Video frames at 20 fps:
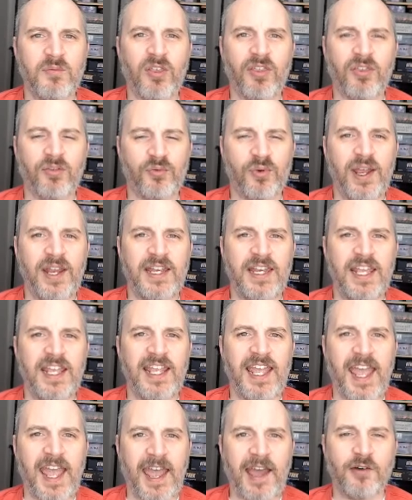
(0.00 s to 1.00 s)

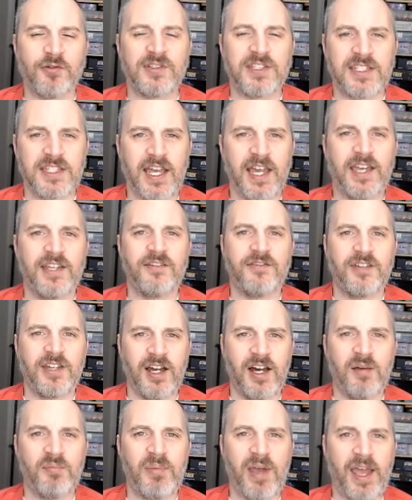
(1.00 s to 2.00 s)
threatening outside of
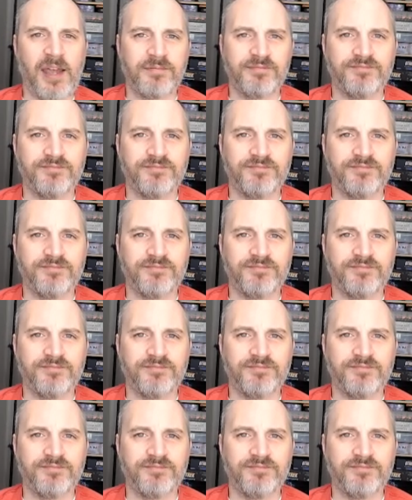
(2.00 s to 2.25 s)
combat.